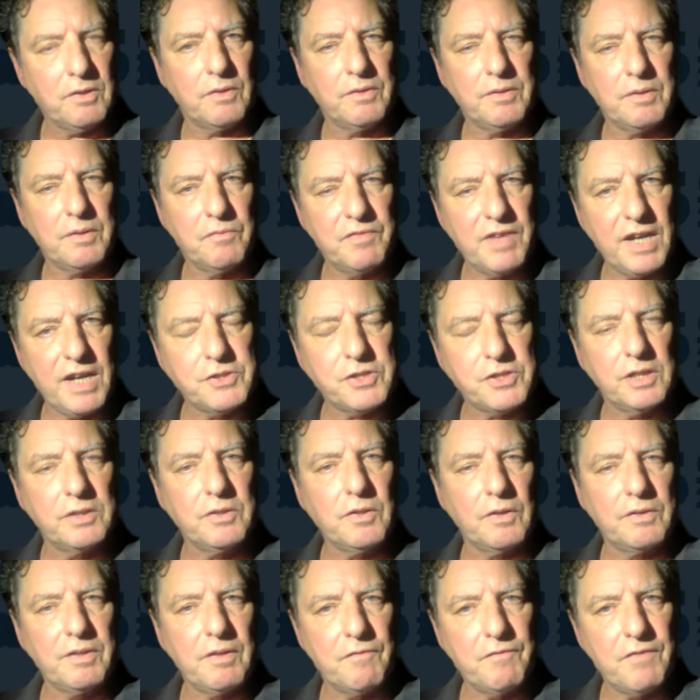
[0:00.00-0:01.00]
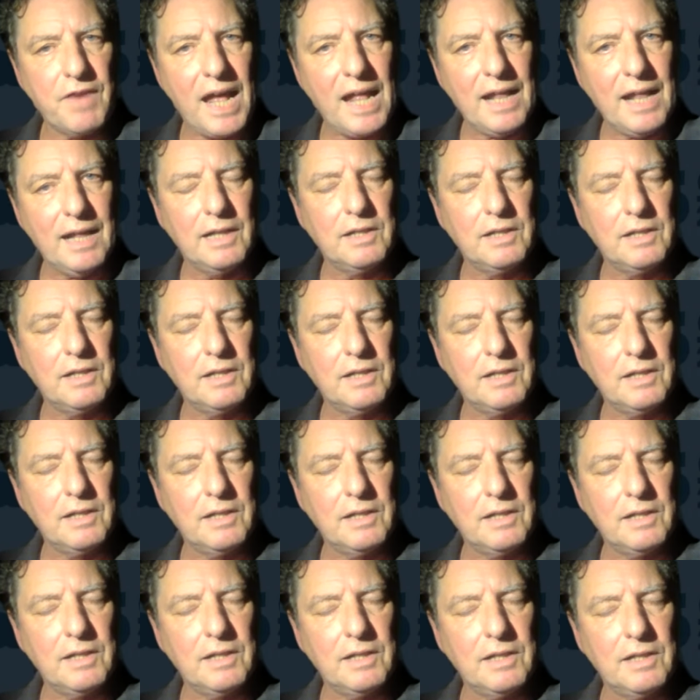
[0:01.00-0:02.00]
On the vision, on the
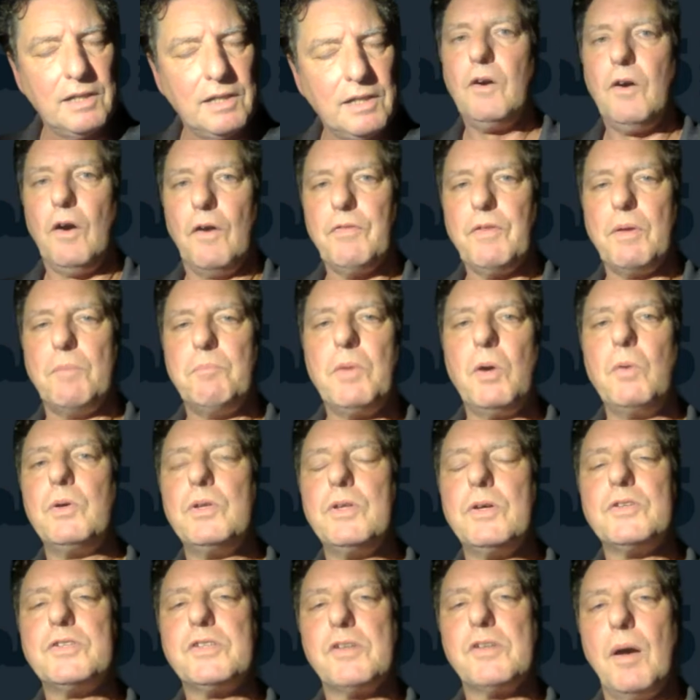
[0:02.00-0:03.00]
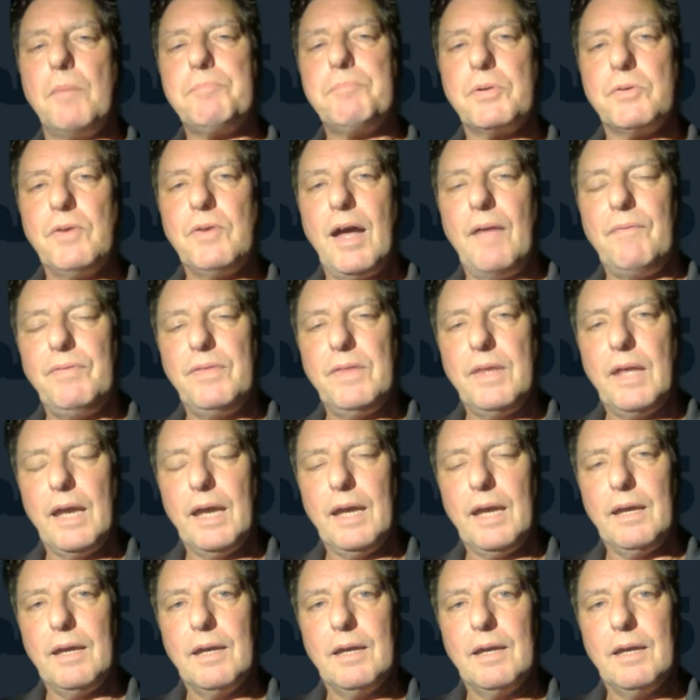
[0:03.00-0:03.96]
values, on the modus operandi.